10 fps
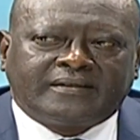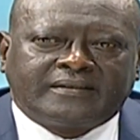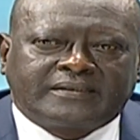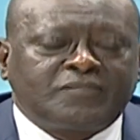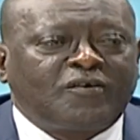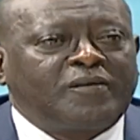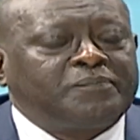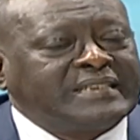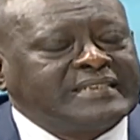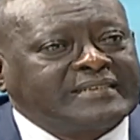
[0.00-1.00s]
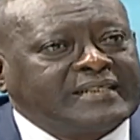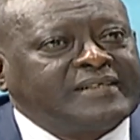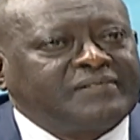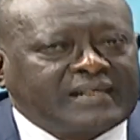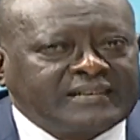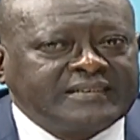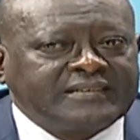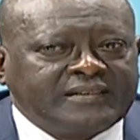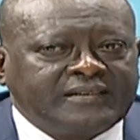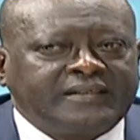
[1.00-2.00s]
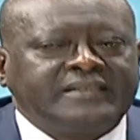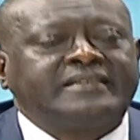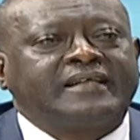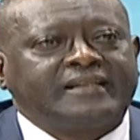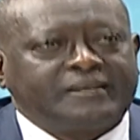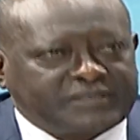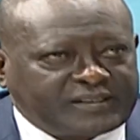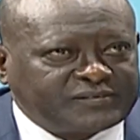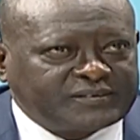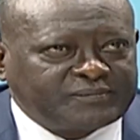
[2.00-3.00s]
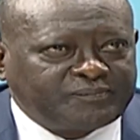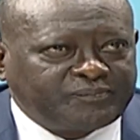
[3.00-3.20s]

some of our patients had difficulties in registering themselves.